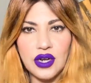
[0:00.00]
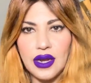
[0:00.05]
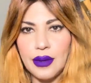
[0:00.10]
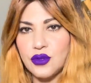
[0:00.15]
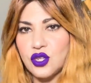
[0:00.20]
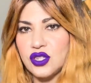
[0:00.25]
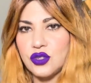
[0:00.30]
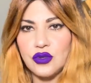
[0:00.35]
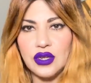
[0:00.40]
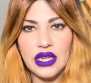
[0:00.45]
I'm
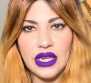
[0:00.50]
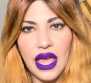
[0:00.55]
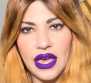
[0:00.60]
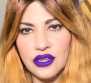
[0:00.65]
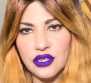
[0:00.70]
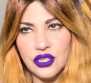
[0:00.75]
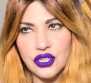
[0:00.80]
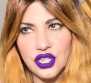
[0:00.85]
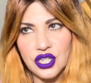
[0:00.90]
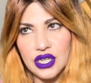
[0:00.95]
just reading
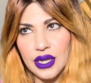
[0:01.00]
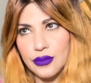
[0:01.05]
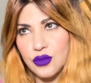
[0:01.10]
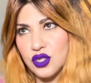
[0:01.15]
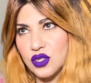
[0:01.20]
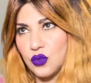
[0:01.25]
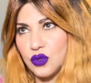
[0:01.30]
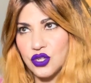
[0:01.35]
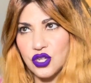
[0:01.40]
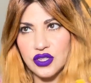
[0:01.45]
energy, and
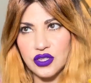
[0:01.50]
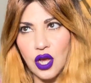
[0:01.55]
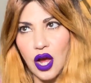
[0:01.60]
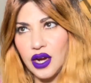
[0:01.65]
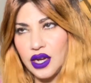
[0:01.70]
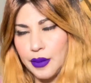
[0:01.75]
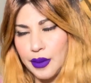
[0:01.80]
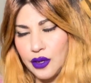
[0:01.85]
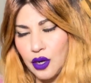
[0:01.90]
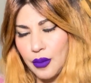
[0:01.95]
we're just
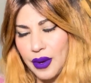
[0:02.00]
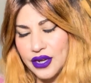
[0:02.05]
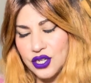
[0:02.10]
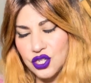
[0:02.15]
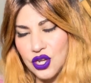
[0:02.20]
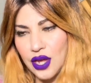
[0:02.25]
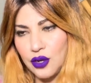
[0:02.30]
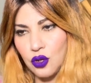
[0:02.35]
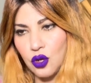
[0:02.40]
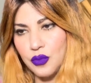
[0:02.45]
talking about it on my
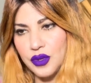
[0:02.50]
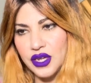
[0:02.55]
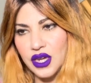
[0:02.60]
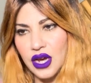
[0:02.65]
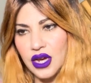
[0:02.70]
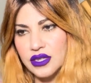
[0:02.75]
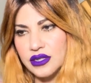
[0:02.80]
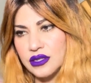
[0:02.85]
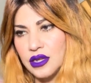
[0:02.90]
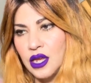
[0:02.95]
channel
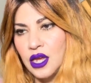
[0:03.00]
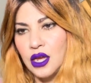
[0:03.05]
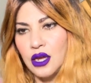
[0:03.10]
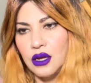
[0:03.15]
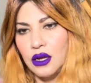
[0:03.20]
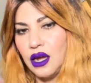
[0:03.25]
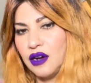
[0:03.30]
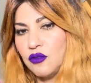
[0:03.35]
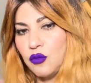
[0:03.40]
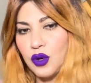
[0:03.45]
because
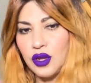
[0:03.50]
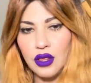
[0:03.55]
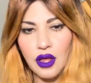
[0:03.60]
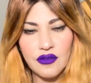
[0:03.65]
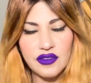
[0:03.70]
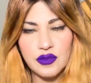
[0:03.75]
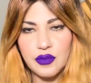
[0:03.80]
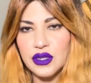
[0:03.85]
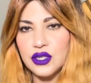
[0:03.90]
everyone loves me